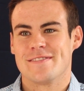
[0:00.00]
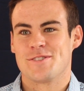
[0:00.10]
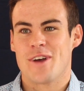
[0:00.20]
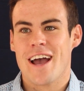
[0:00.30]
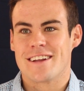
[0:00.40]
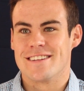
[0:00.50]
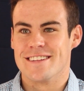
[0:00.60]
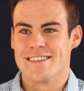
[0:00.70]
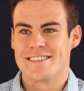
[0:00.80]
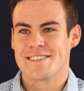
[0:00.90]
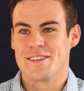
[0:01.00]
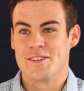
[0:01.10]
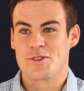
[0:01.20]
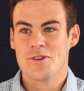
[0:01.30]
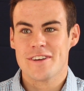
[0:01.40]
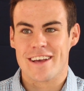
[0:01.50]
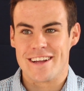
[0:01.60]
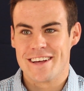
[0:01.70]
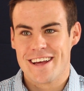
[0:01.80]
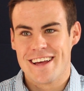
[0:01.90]
tracked in this
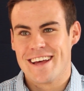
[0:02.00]
hurricane.